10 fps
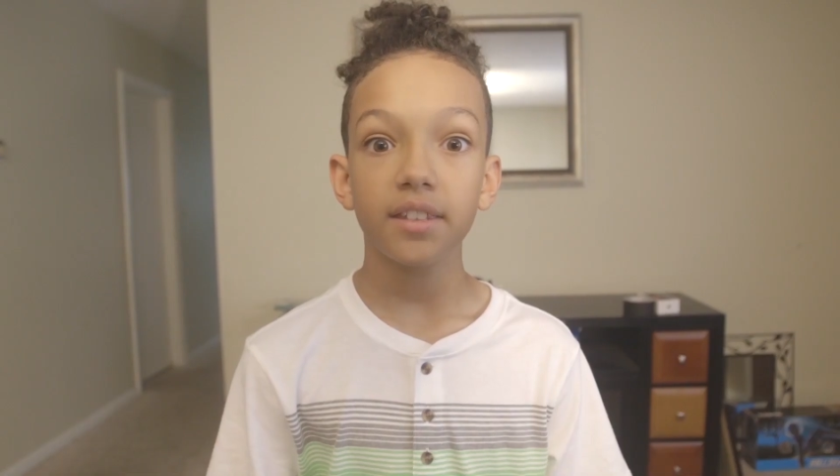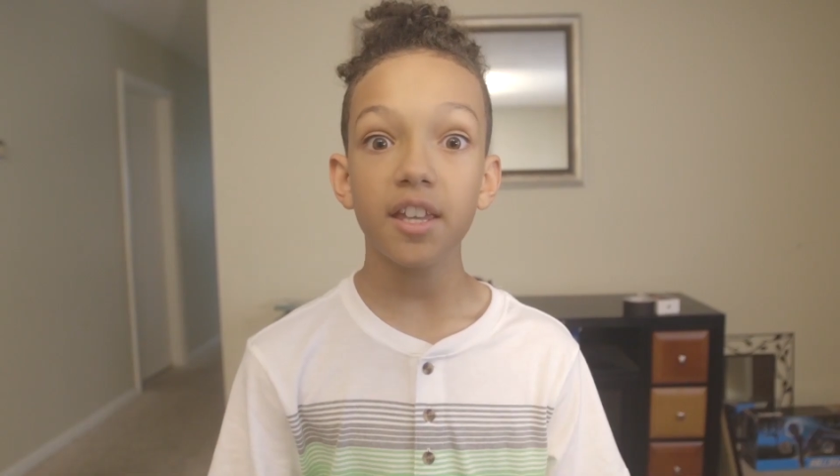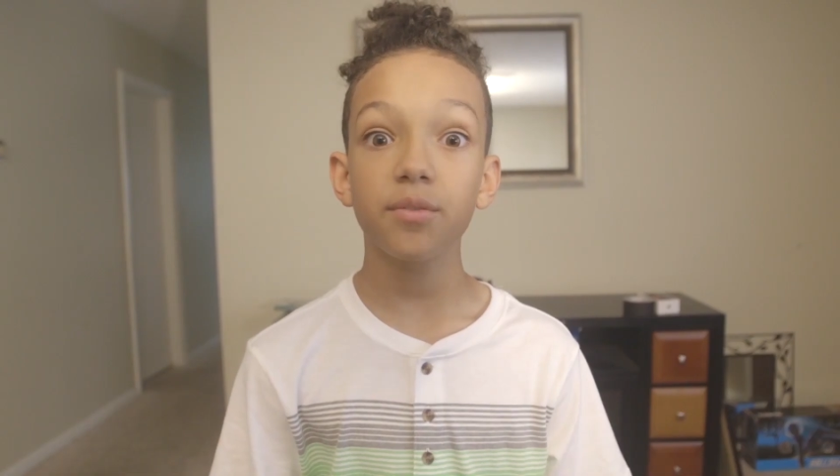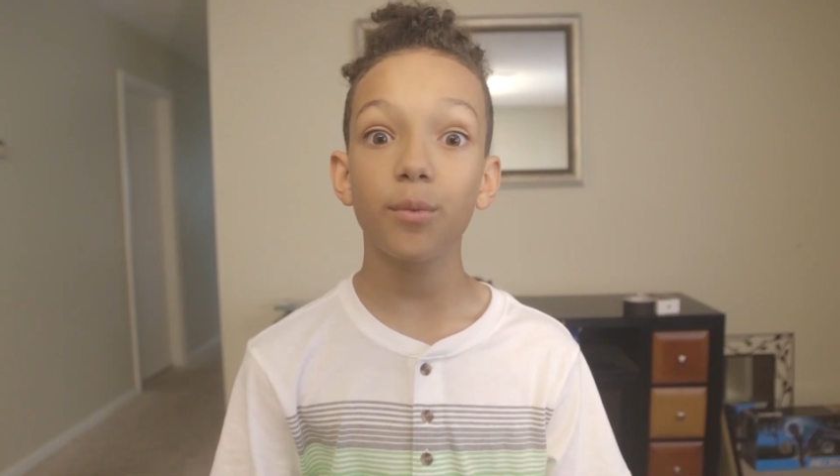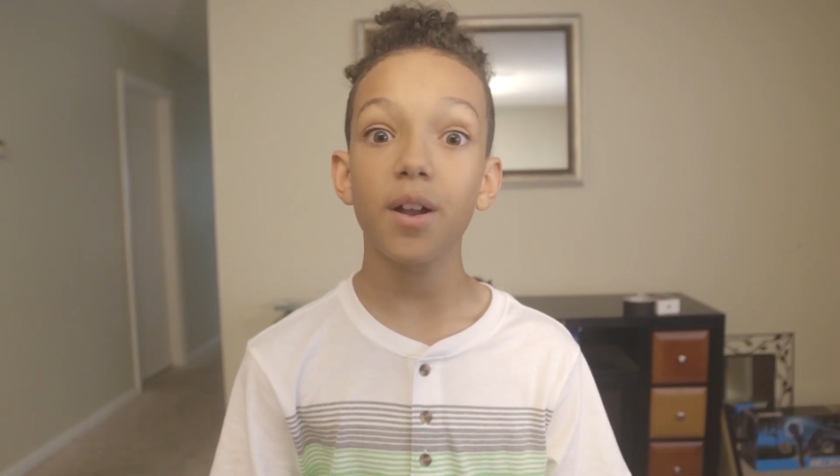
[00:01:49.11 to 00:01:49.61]

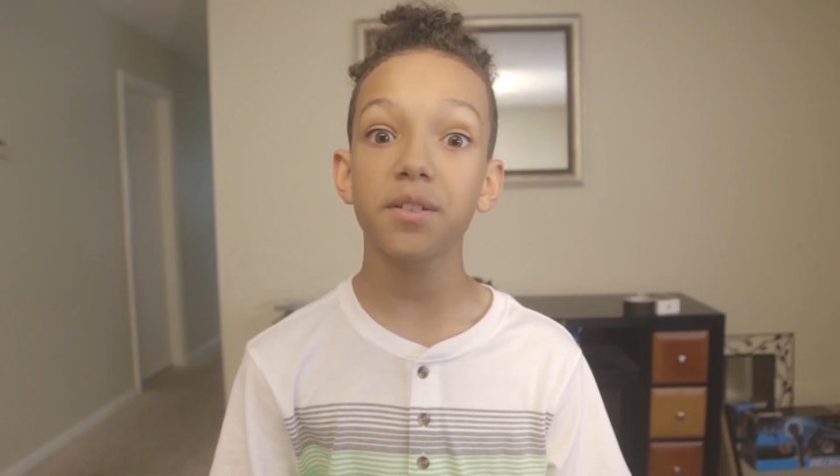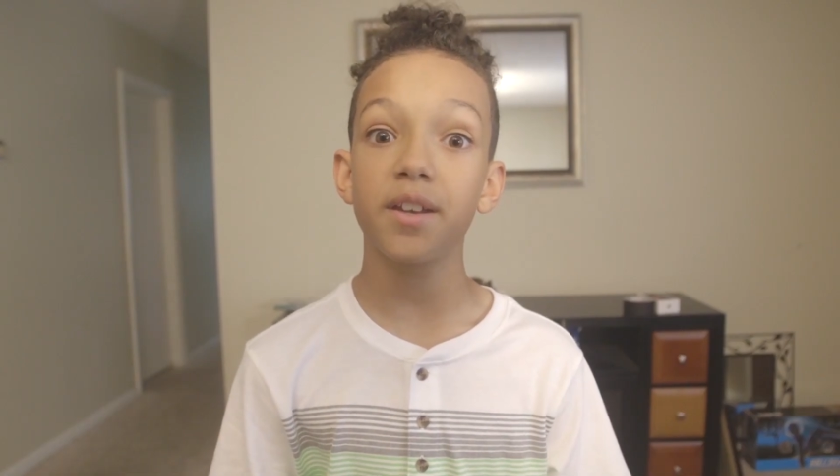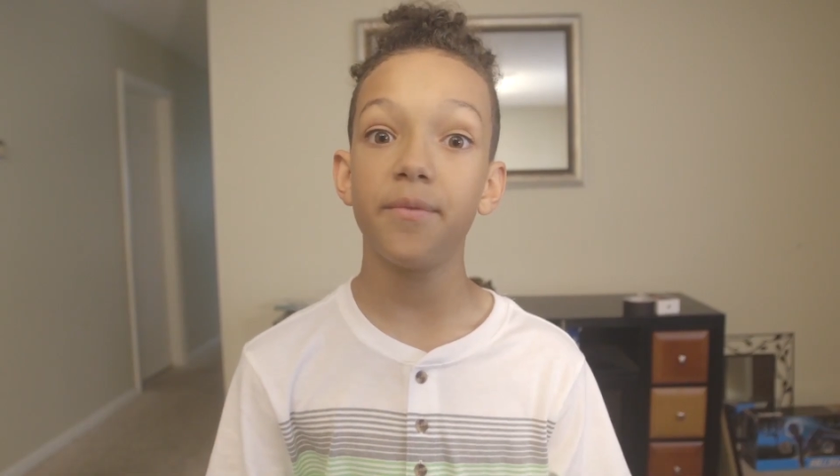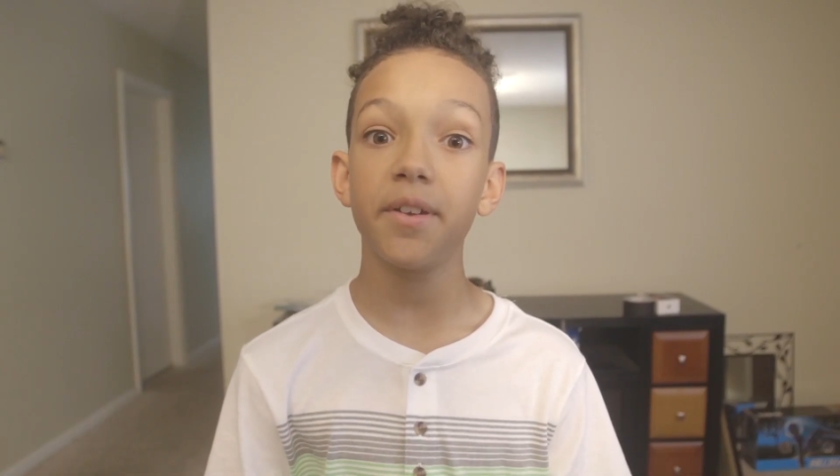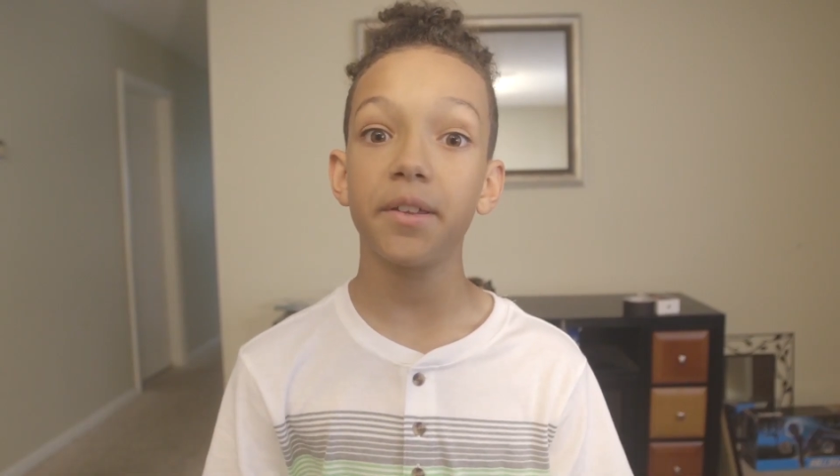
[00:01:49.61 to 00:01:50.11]
Thanks for
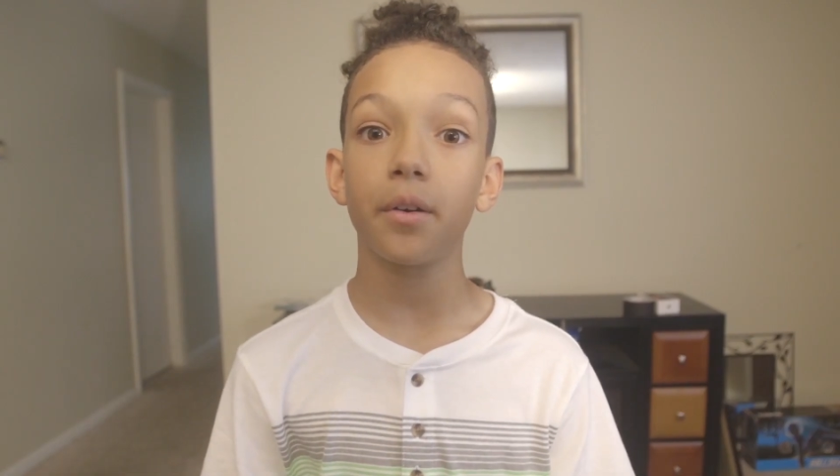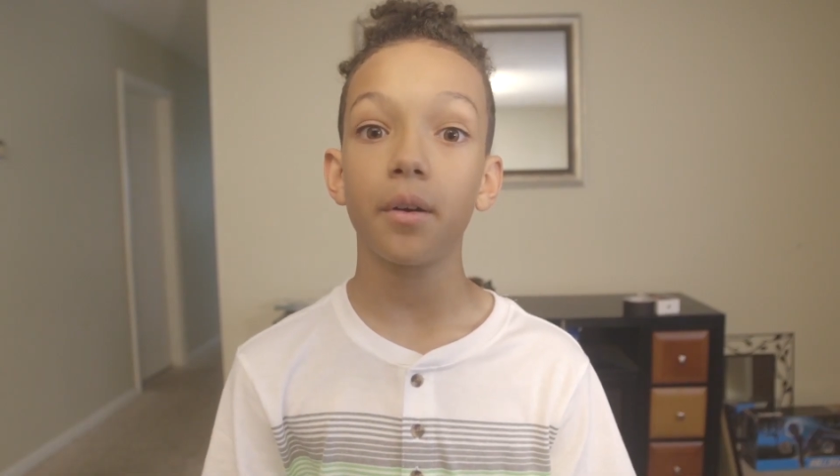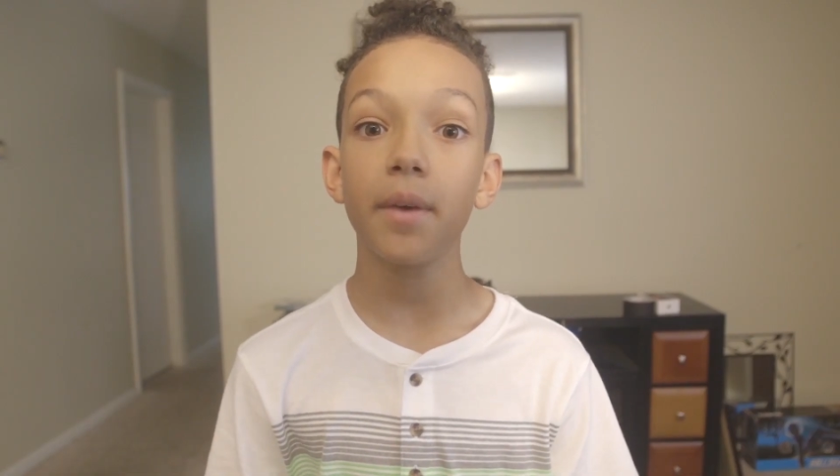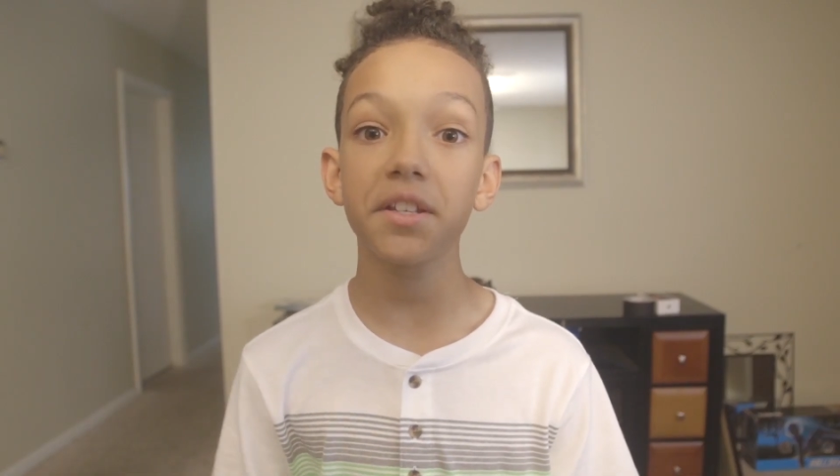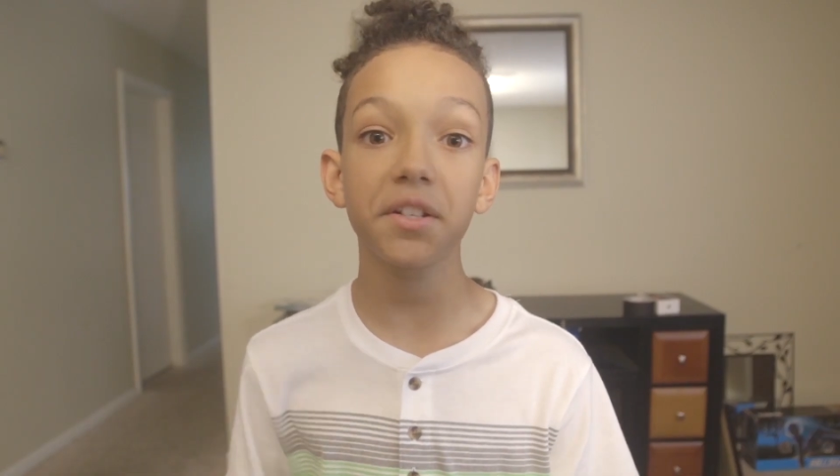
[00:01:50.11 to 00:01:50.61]
watching our
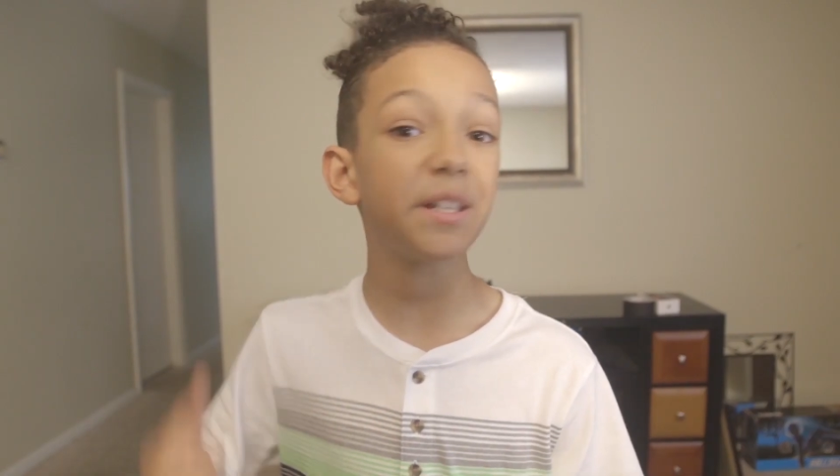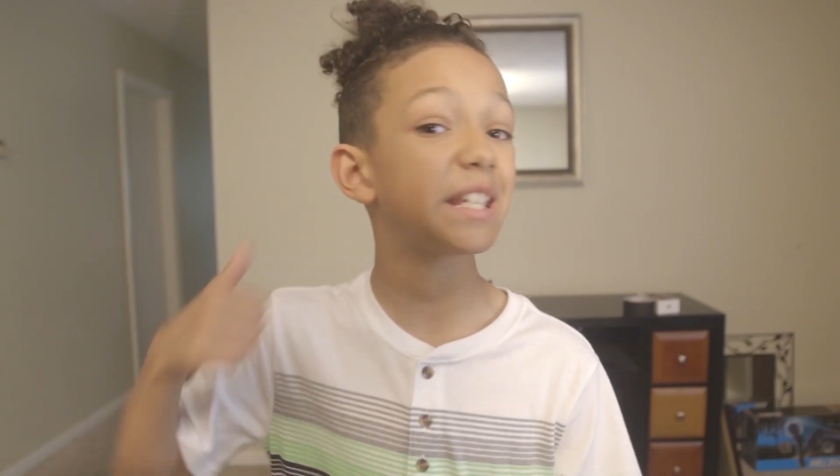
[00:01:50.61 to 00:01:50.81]
video. Make sure